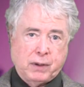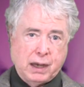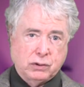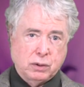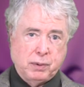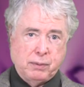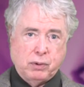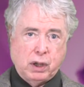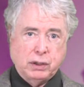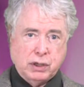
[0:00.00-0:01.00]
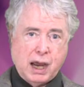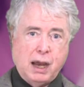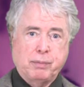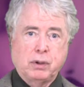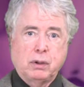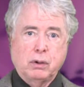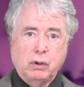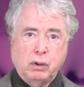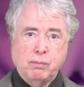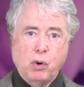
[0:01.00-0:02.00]
as the people on top
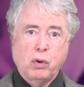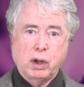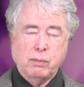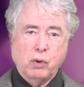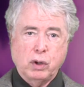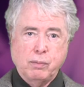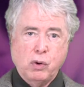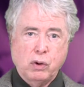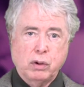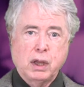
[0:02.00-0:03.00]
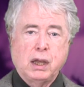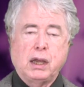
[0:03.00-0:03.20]
earn more and more and more,